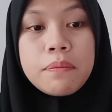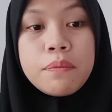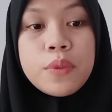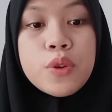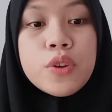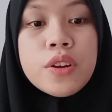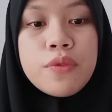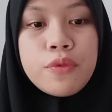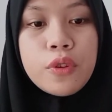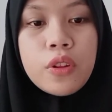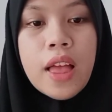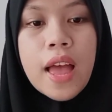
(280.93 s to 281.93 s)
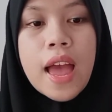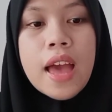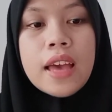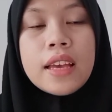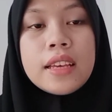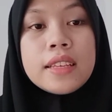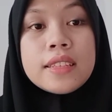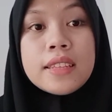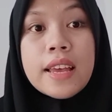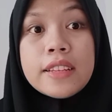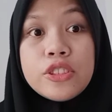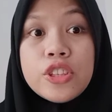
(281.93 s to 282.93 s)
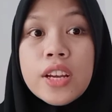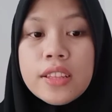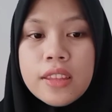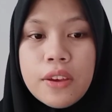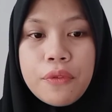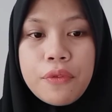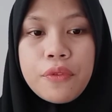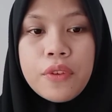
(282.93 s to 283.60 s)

beautiful is adjective,